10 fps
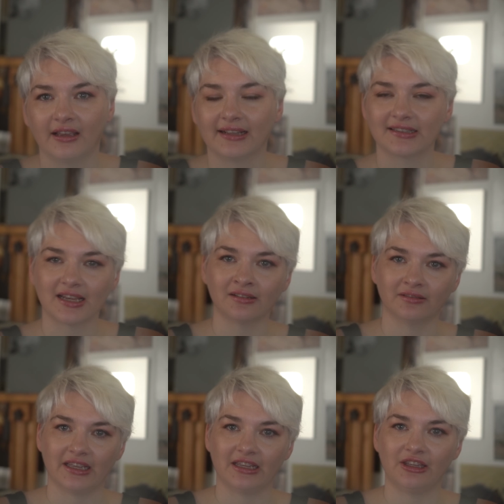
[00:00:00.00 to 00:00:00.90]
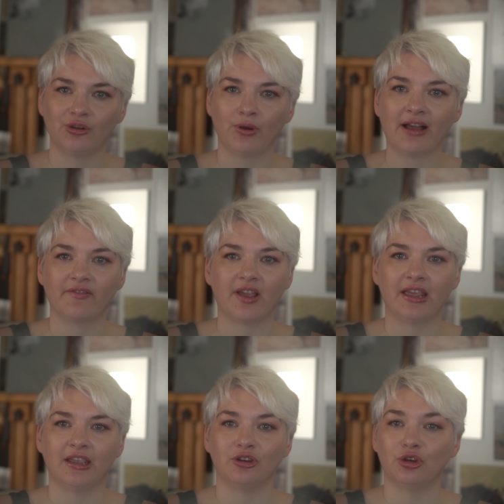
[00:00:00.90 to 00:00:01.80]
And suddenly you have
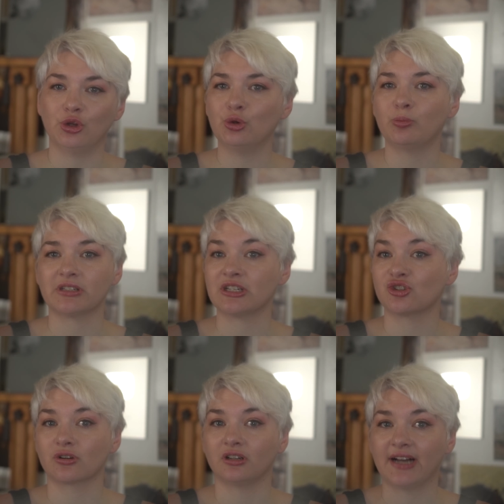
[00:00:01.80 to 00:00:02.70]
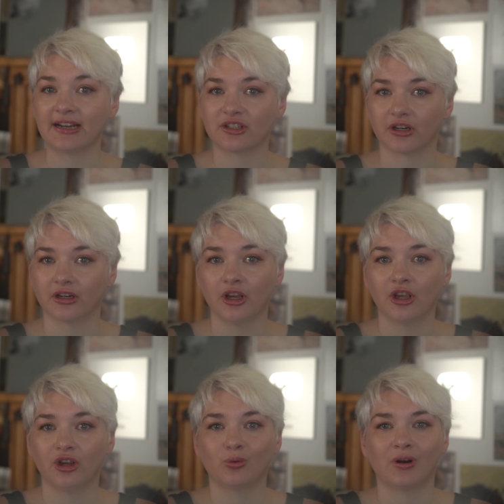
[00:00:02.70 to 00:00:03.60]
a new potential collector
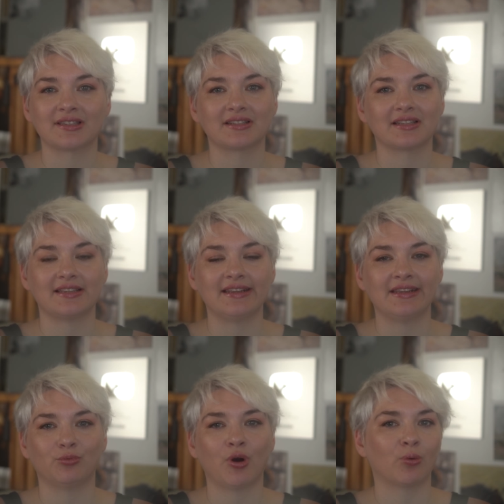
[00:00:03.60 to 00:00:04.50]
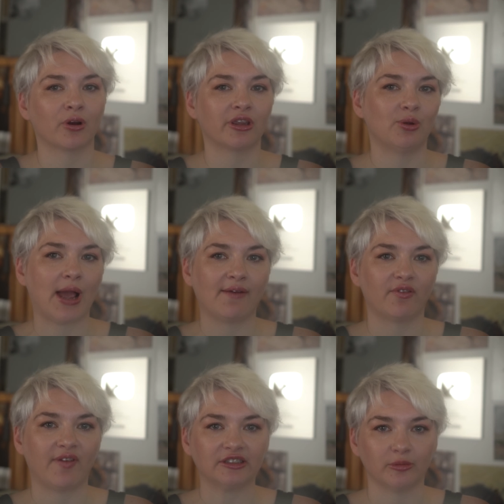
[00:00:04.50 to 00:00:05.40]
who wants to see what work you have
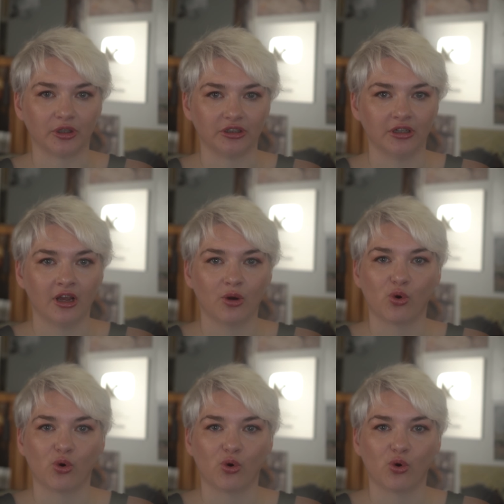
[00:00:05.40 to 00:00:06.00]
available,